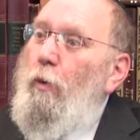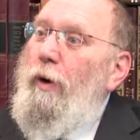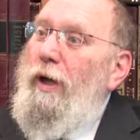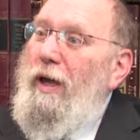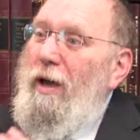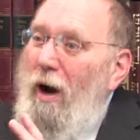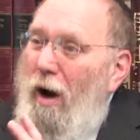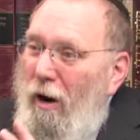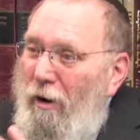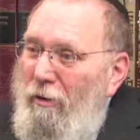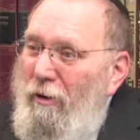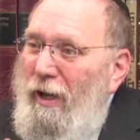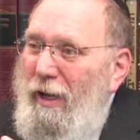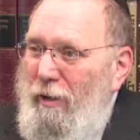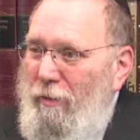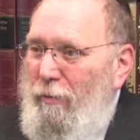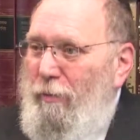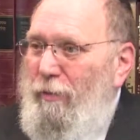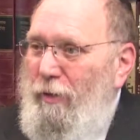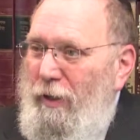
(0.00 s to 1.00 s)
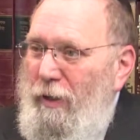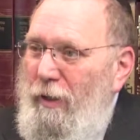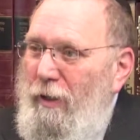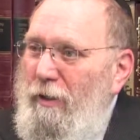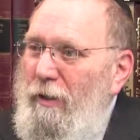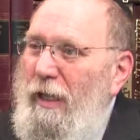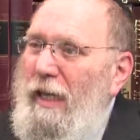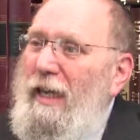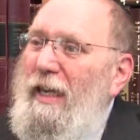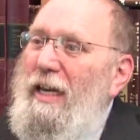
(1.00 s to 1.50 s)
We are
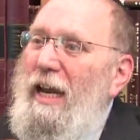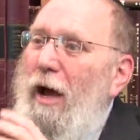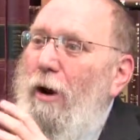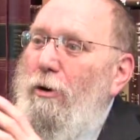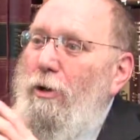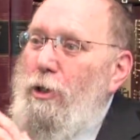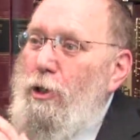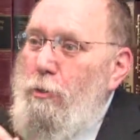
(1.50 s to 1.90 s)
infinite in our